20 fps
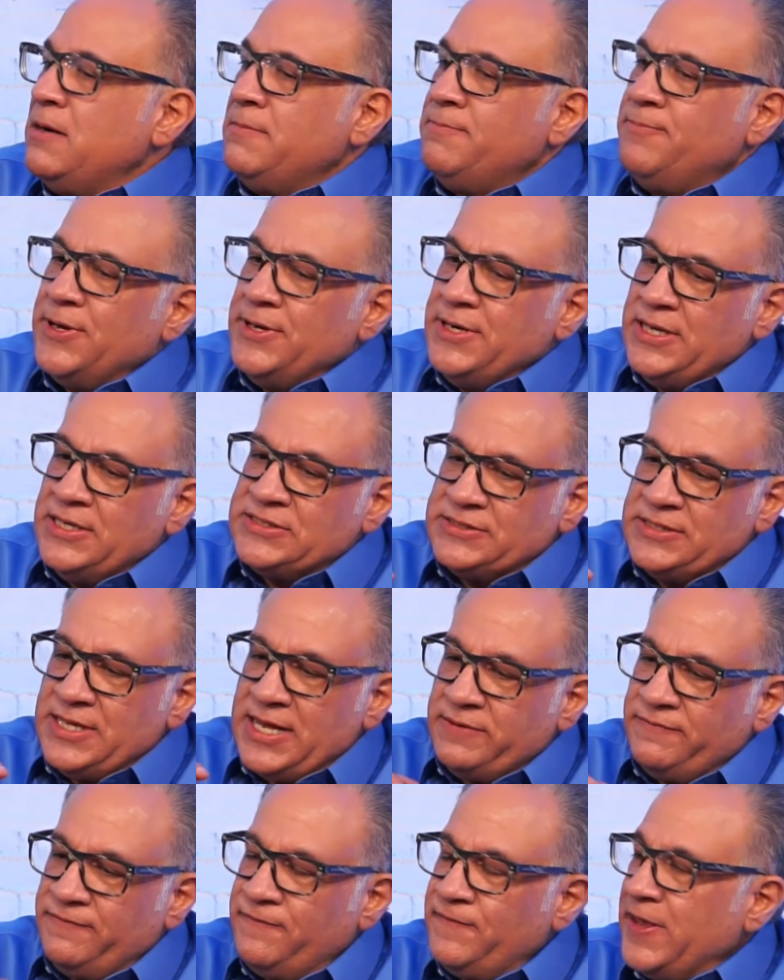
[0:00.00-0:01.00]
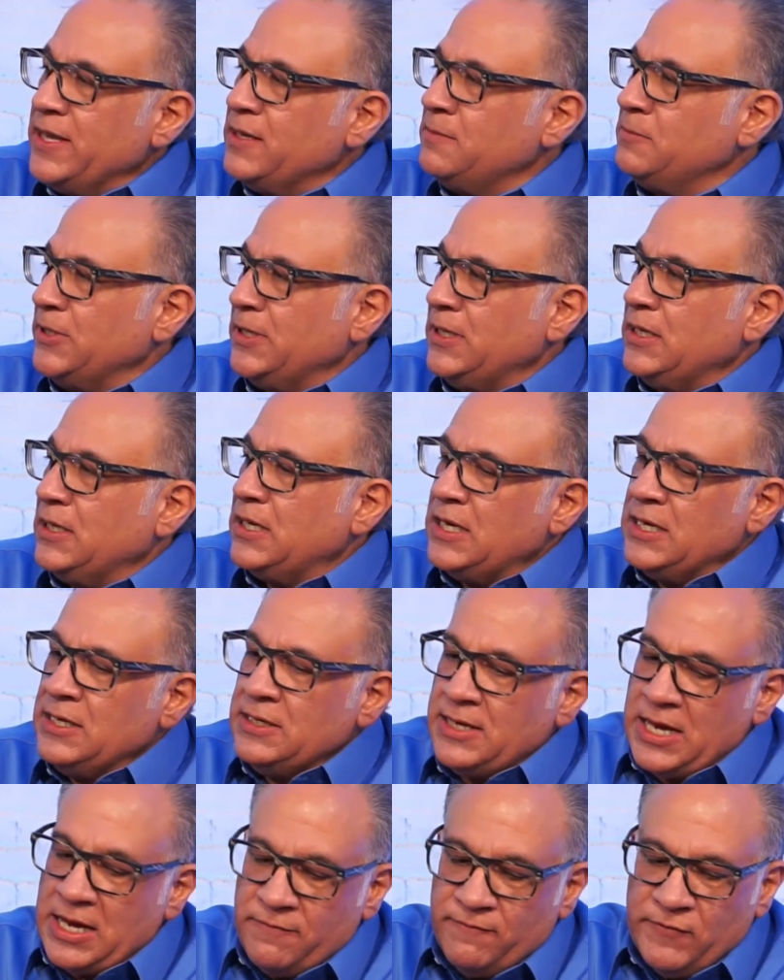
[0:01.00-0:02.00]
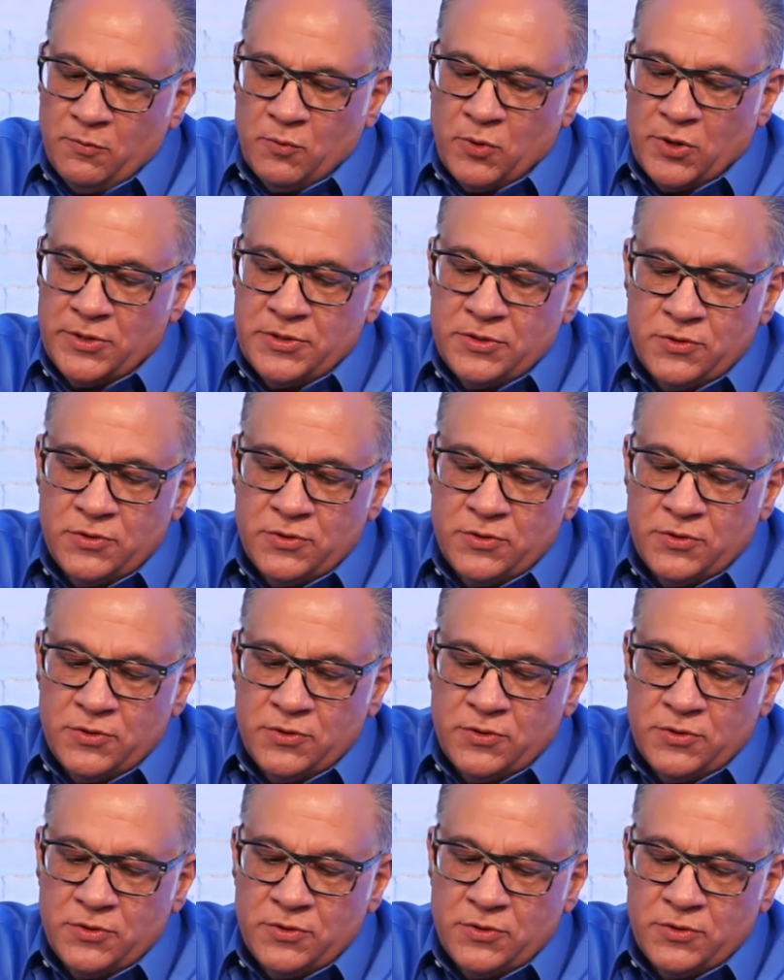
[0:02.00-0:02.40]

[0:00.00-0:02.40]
but it's that family and everyone